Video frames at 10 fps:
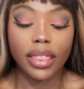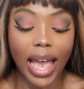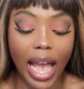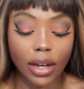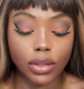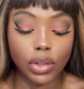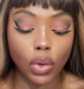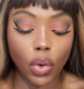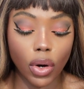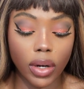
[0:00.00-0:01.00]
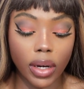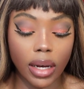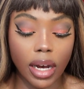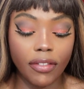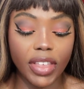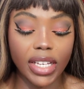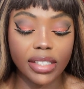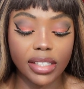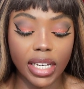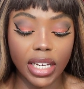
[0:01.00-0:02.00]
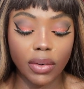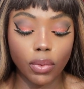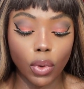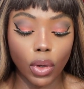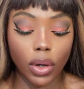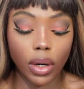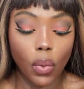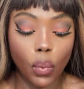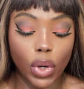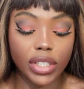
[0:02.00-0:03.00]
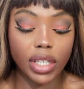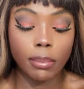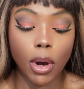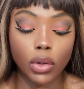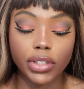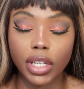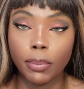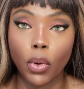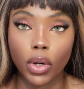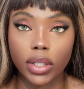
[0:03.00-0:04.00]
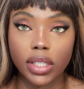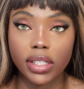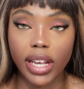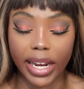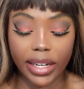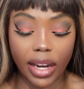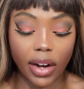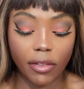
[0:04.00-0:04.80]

The house lord of the ascendant ruler was the most important secondary